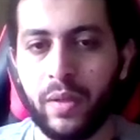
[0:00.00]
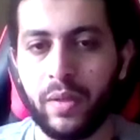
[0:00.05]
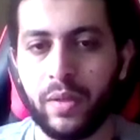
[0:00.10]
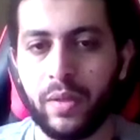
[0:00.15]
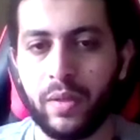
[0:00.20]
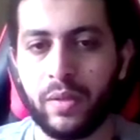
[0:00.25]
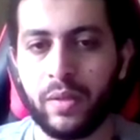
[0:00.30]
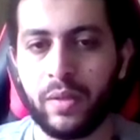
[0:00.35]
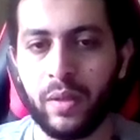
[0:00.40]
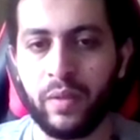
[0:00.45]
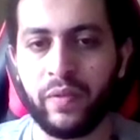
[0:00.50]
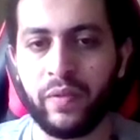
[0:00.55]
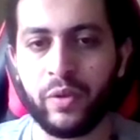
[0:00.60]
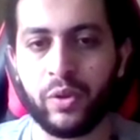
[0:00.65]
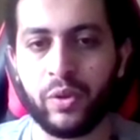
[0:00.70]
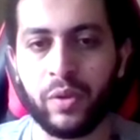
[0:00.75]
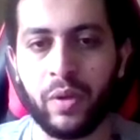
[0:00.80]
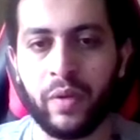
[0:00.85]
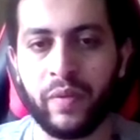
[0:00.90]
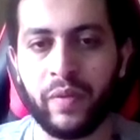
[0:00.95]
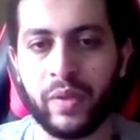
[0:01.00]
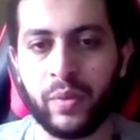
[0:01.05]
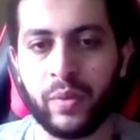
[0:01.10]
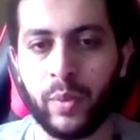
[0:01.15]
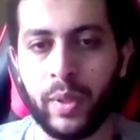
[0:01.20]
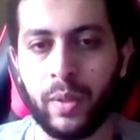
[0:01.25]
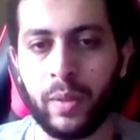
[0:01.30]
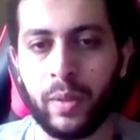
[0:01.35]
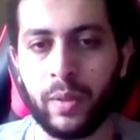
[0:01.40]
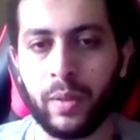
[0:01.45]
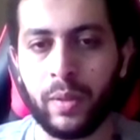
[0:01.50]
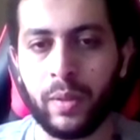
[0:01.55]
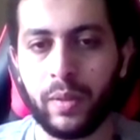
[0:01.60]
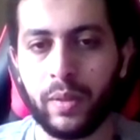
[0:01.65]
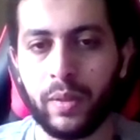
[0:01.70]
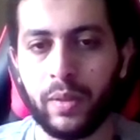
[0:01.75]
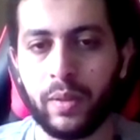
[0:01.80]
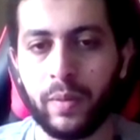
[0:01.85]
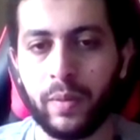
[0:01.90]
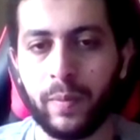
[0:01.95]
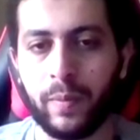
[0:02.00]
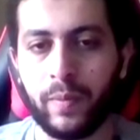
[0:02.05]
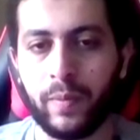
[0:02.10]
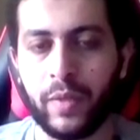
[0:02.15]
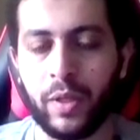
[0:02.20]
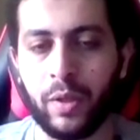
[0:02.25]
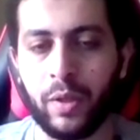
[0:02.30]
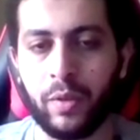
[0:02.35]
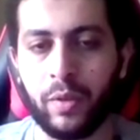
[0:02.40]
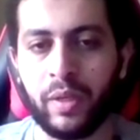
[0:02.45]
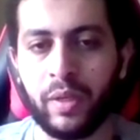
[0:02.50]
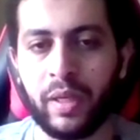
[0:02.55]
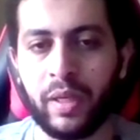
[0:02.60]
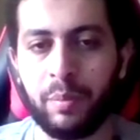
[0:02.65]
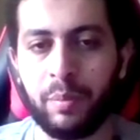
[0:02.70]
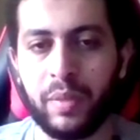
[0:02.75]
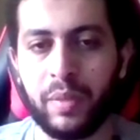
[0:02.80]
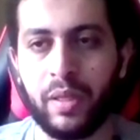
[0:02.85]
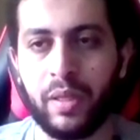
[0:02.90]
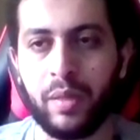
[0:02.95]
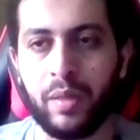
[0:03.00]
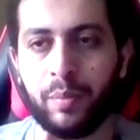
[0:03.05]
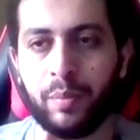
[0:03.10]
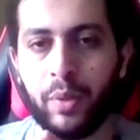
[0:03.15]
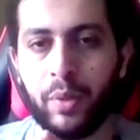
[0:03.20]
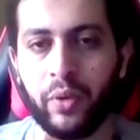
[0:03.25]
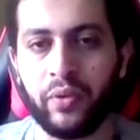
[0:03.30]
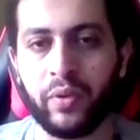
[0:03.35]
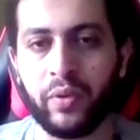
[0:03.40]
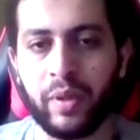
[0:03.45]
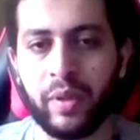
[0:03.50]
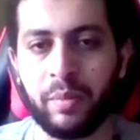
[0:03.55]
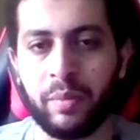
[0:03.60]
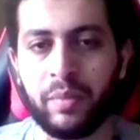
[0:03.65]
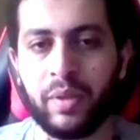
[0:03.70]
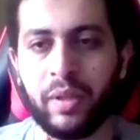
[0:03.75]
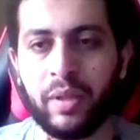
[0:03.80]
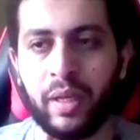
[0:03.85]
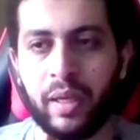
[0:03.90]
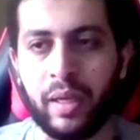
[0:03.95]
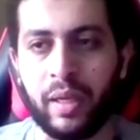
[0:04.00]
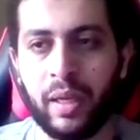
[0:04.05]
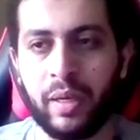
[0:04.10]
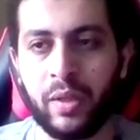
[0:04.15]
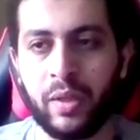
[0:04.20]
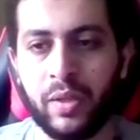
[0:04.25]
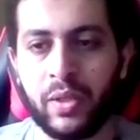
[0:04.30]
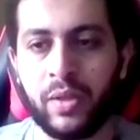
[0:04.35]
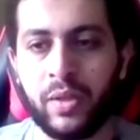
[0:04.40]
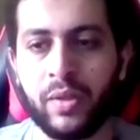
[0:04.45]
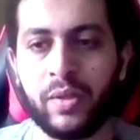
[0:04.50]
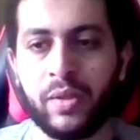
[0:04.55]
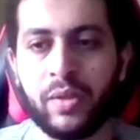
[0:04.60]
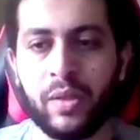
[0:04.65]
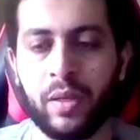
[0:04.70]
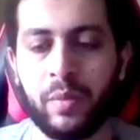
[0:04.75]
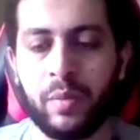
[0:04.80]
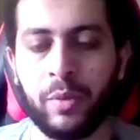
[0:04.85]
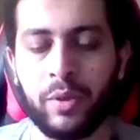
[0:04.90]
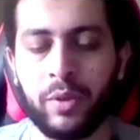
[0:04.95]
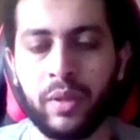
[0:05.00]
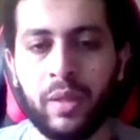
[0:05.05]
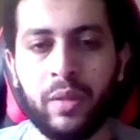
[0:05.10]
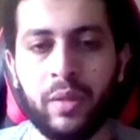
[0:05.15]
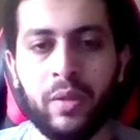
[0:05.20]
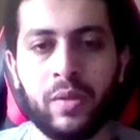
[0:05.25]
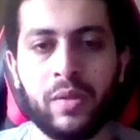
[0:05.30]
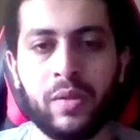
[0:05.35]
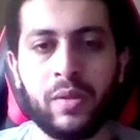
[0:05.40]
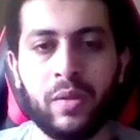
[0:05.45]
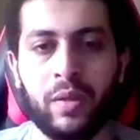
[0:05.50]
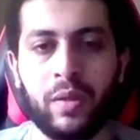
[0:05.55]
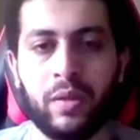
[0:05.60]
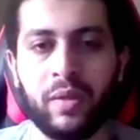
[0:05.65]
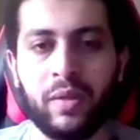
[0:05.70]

selfish love as well. They can be both of them. They can exist simultaneously in the